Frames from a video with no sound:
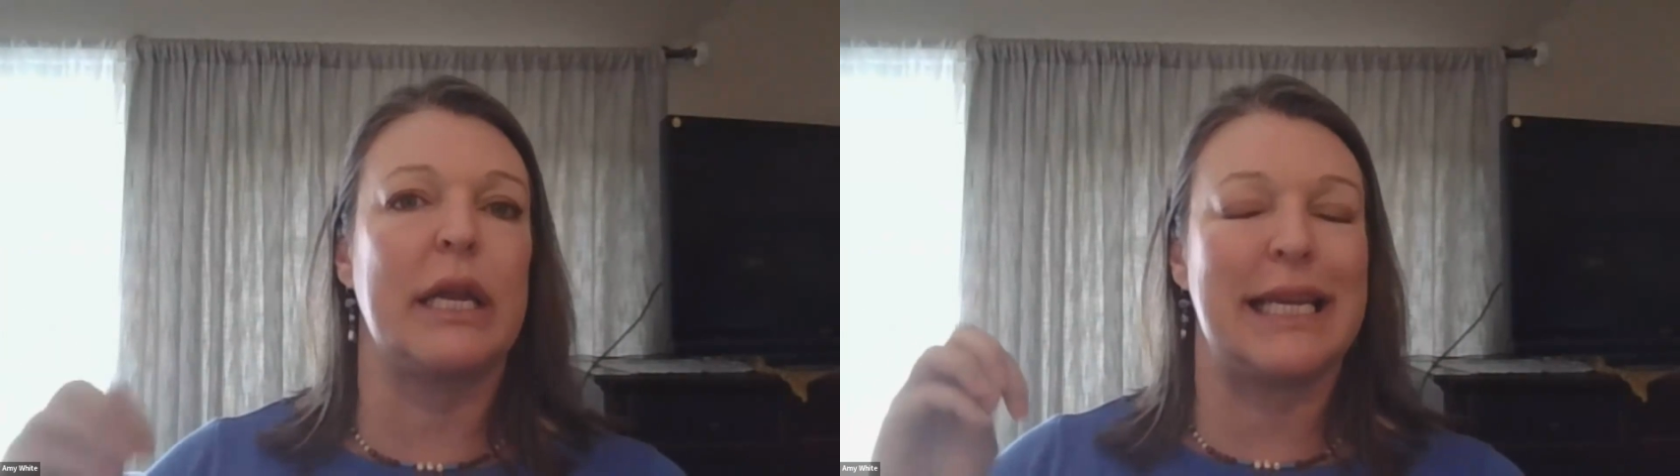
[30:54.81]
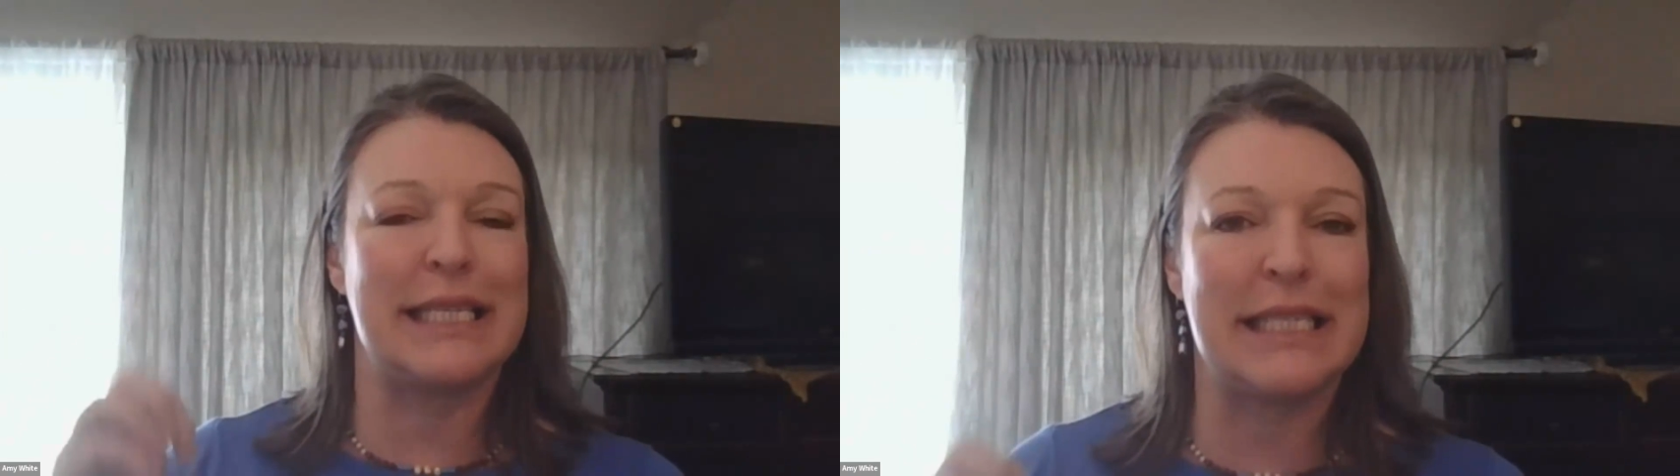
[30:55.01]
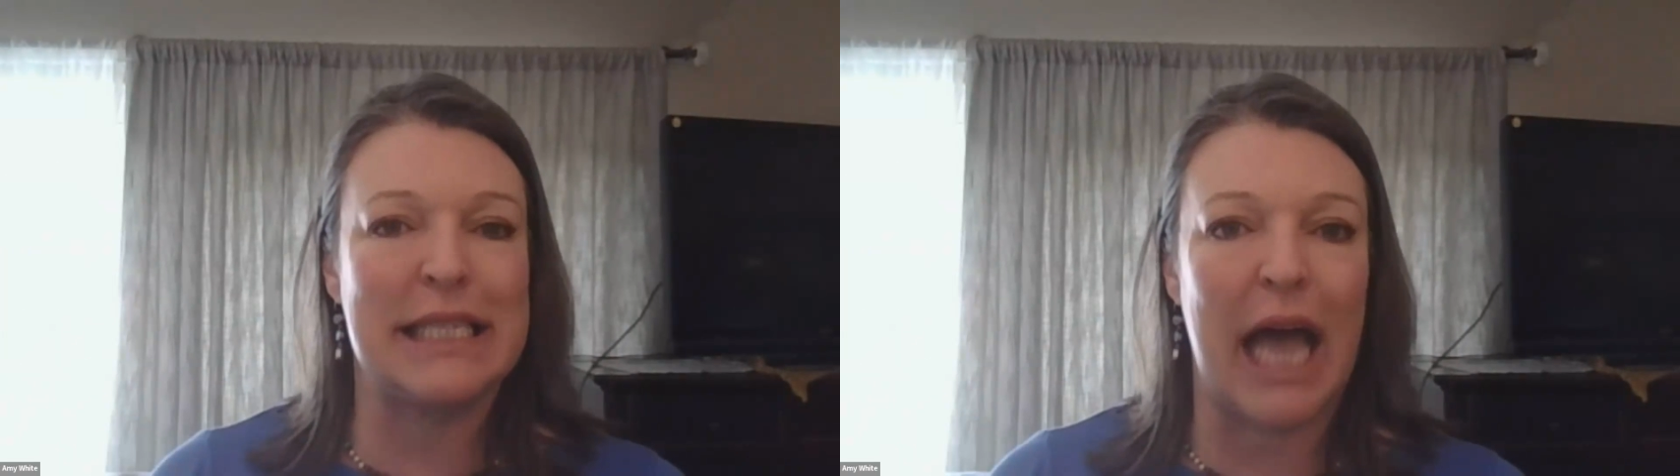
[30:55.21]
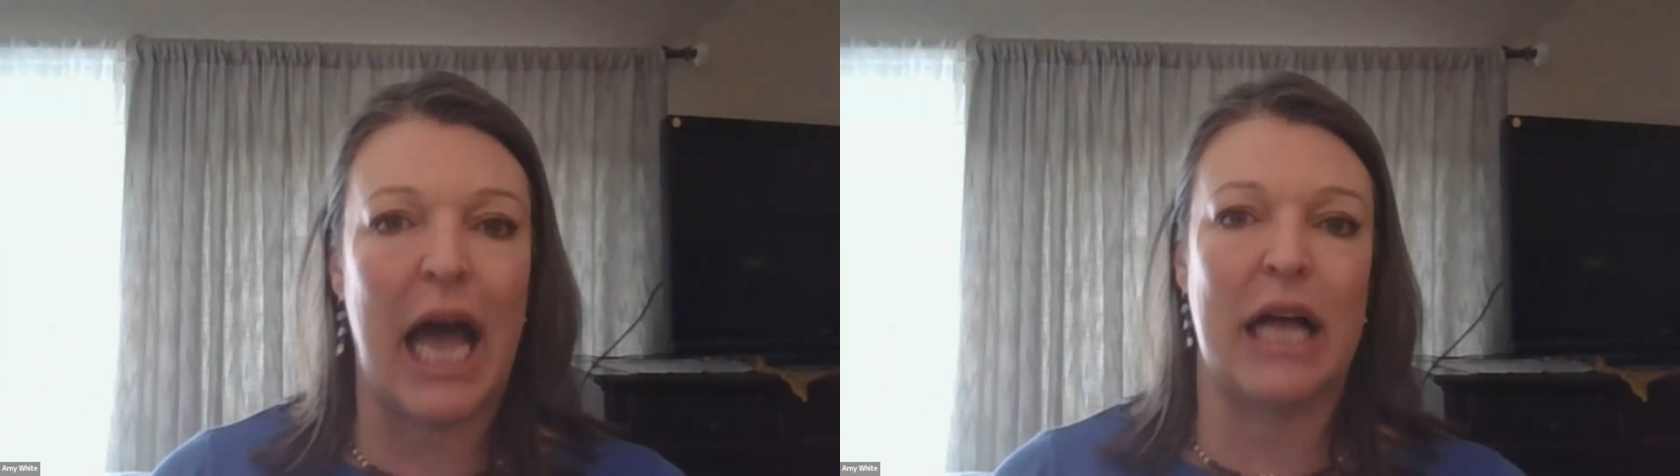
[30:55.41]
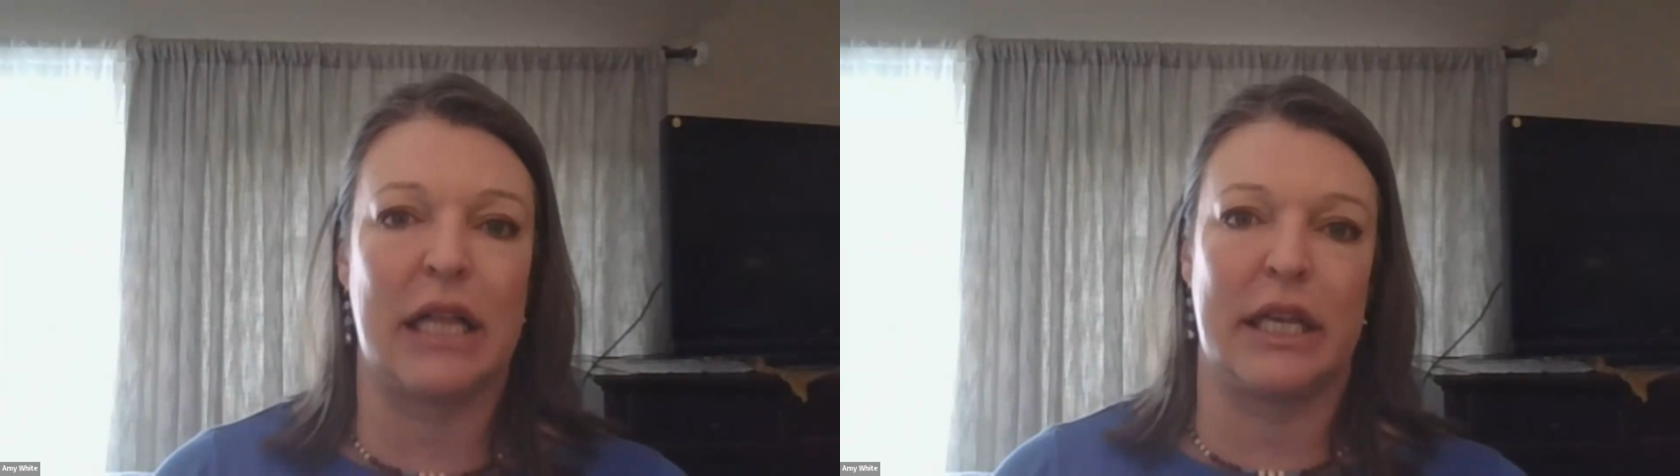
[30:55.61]

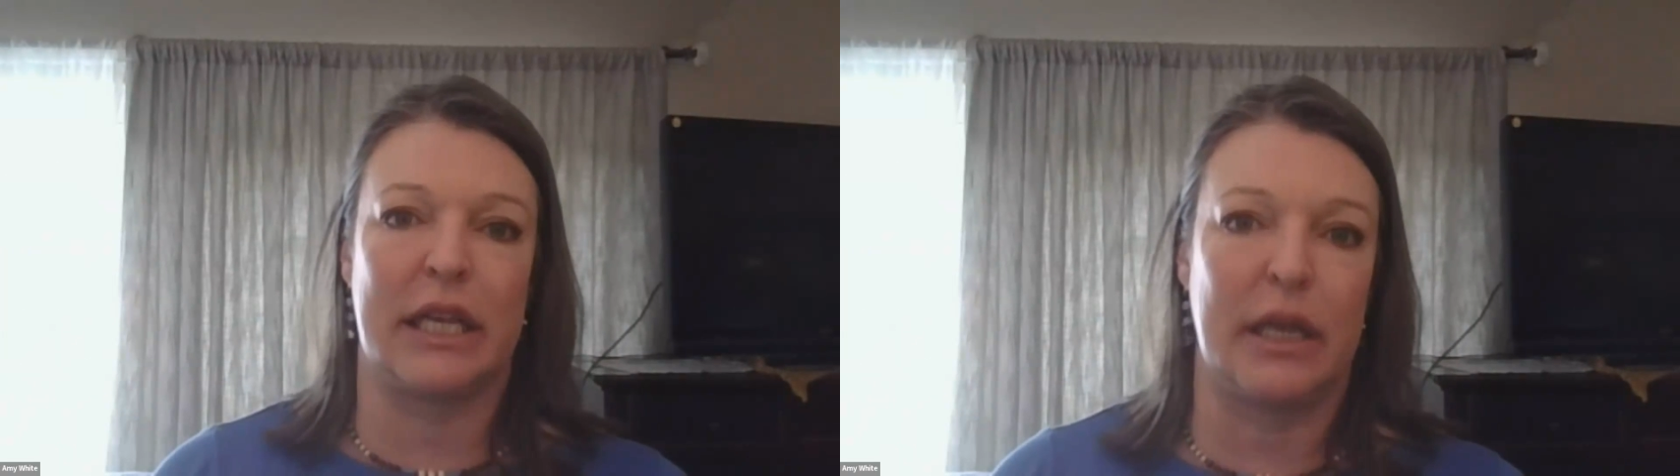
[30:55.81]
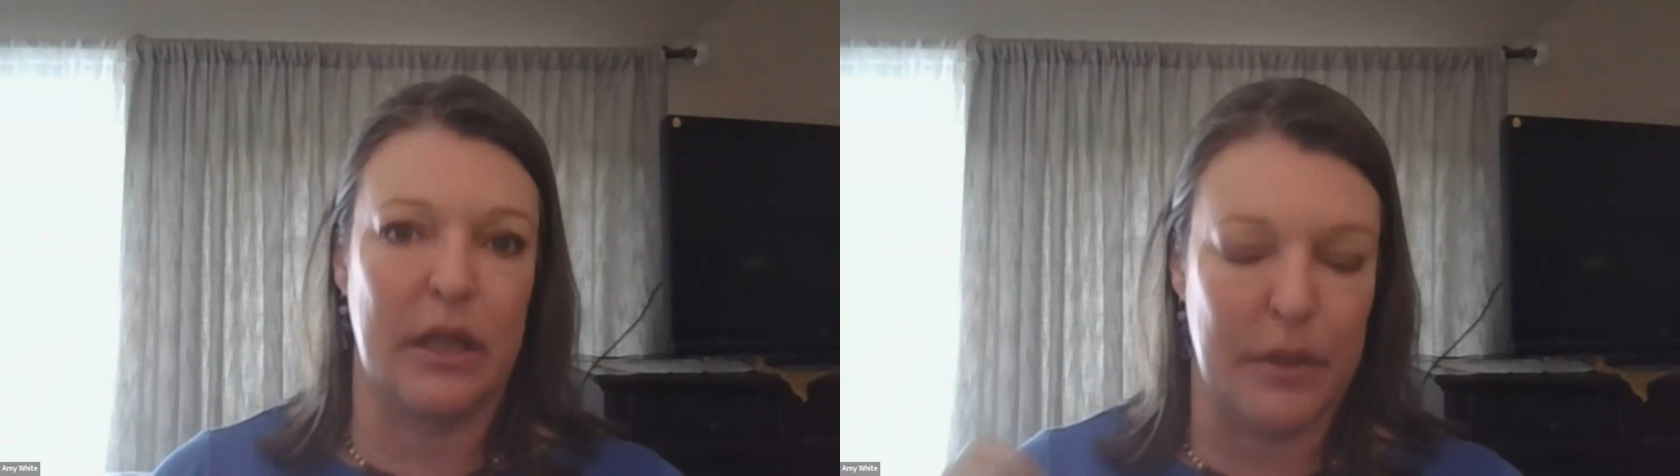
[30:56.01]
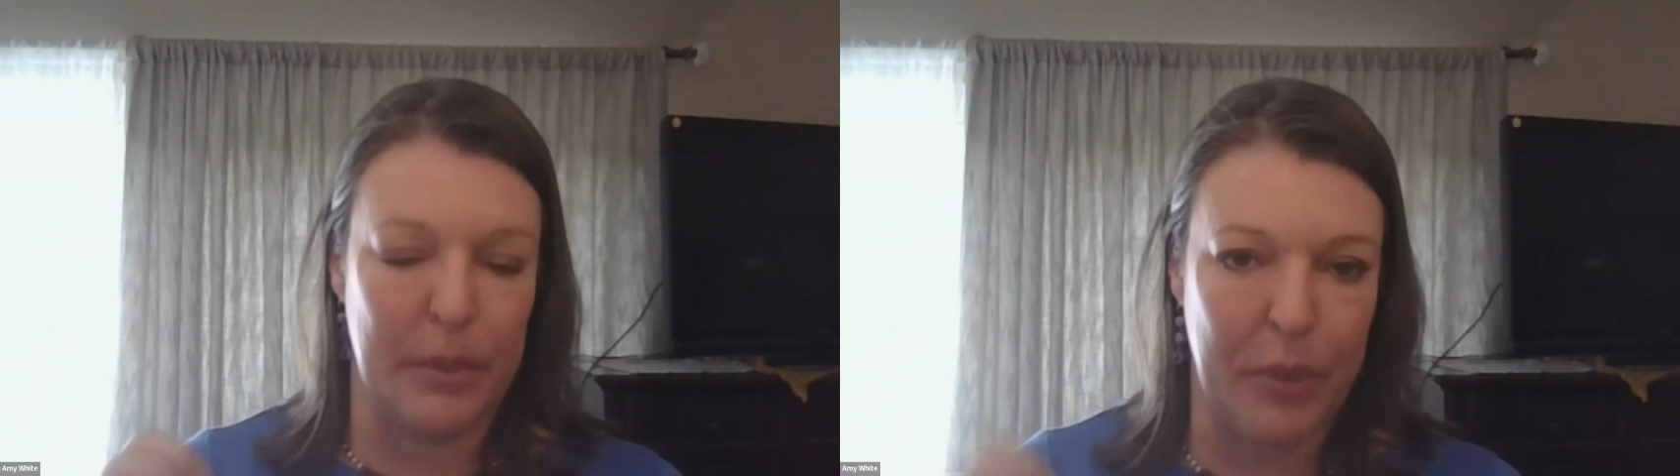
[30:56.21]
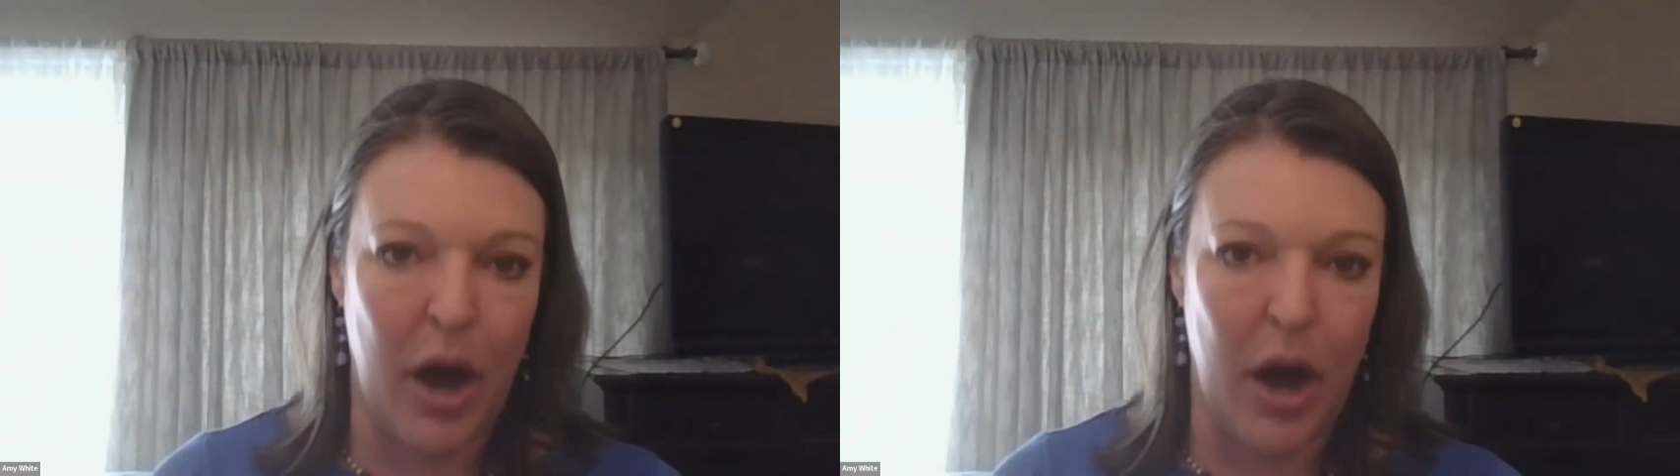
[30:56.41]
exactly the